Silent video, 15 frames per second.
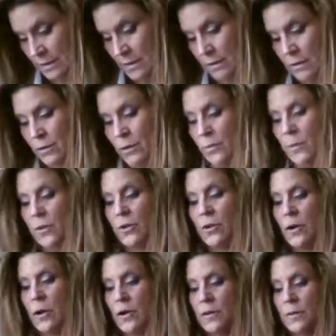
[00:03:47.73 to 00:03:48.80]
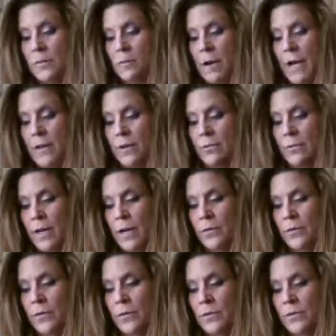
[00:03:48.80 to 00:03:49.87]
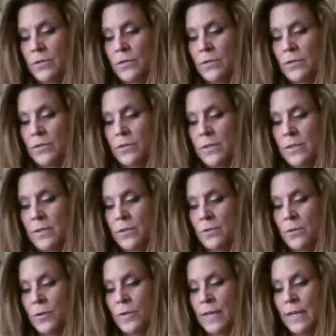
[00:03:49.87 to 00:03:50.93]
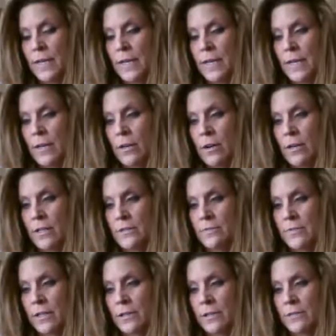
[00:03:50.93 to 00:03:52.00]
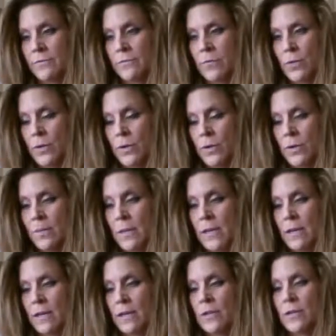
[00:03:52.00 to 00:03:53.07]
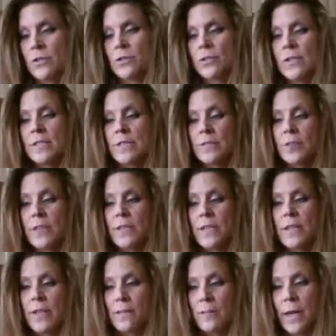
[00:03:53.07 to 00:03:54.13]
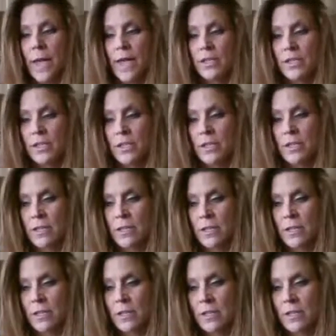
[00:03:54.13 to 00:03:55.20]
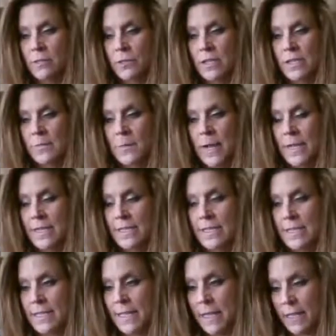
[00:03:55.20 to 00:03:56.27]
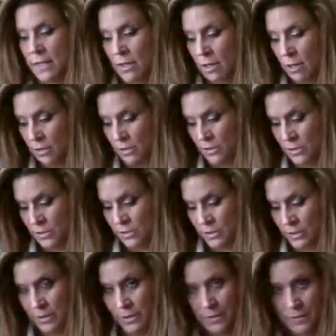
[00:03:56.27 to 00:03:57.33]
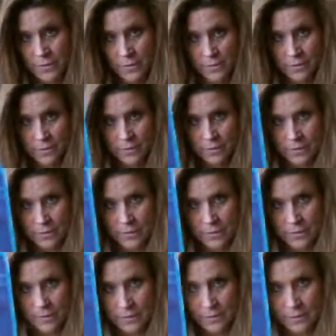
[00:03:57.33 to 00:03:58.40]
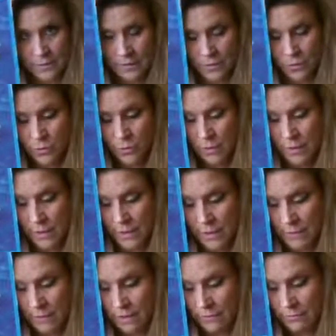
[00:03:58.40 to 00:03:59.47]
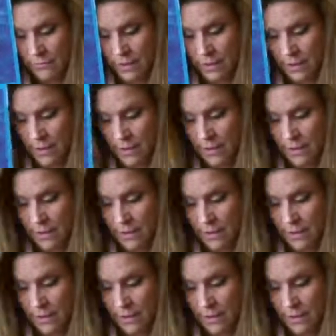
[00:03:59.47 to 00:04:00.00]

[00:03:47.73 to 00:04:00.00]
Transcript: Open your heart and mind around those trustworthy and heartfelt devoid. Be trustworthy, compassionate, respected and cultured. It's normally a love card.